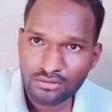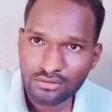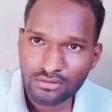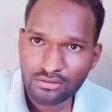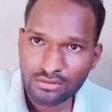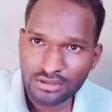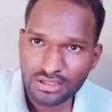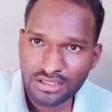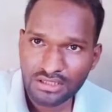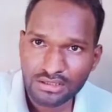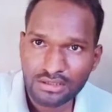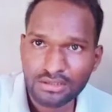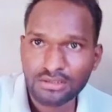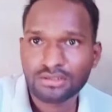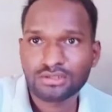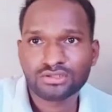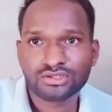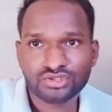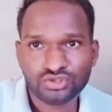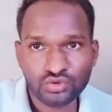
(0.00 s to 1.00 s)
Okay,
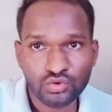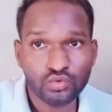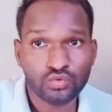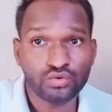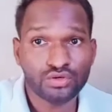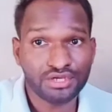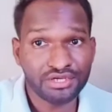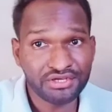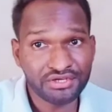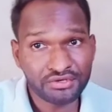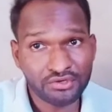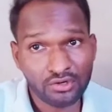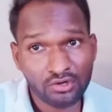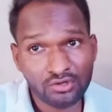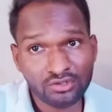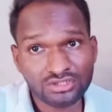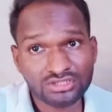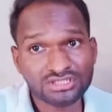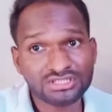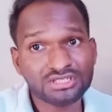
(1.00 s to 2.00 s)
so
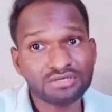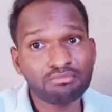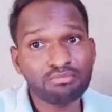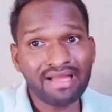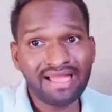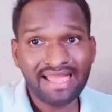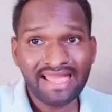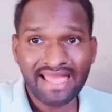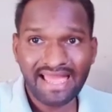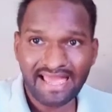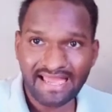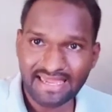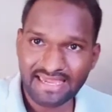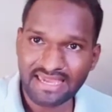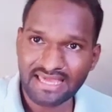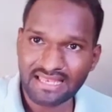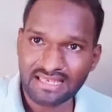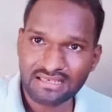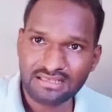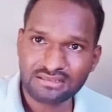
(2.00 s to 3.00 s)
introduced by
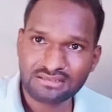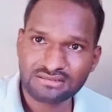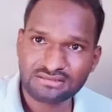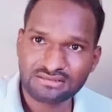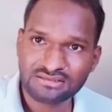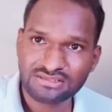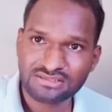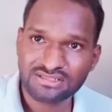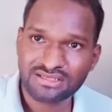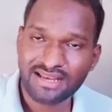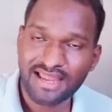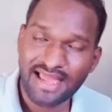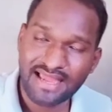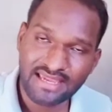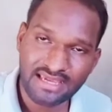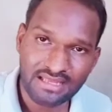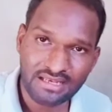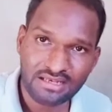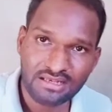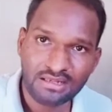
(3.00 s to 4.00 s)
Haeckel, Sir
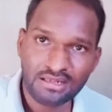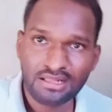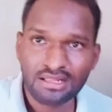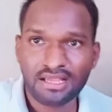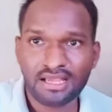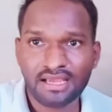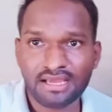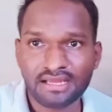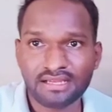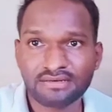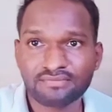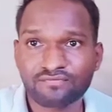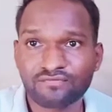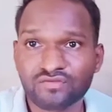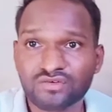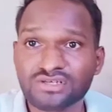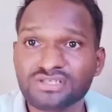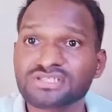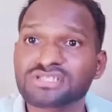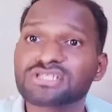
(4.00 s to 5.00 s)
Haeckel, and
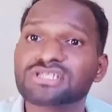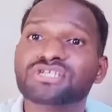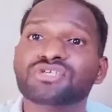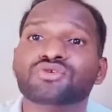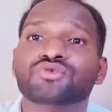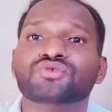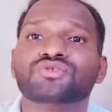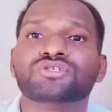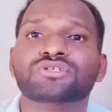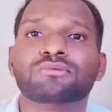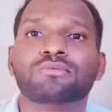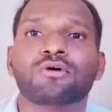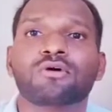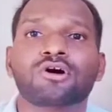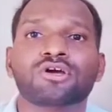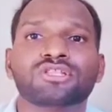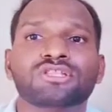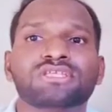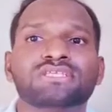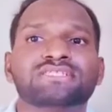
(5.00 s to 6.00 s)
firstly used
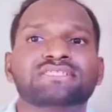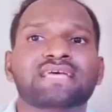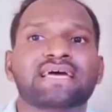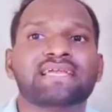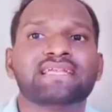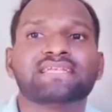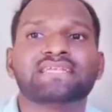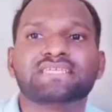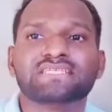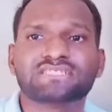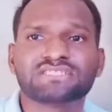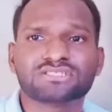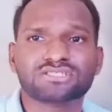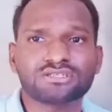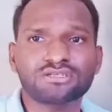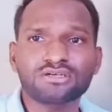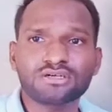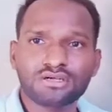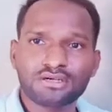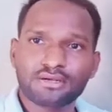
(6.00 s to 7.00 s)
by the scientist
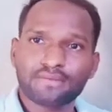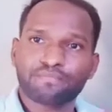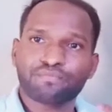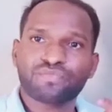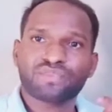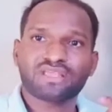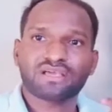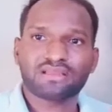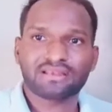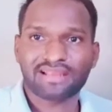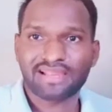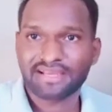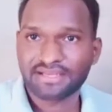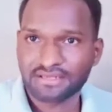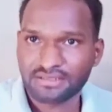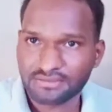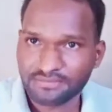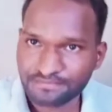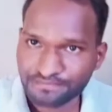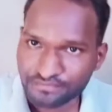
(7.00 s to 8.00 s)

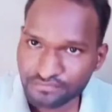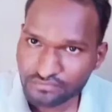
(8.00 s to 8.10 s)
writer.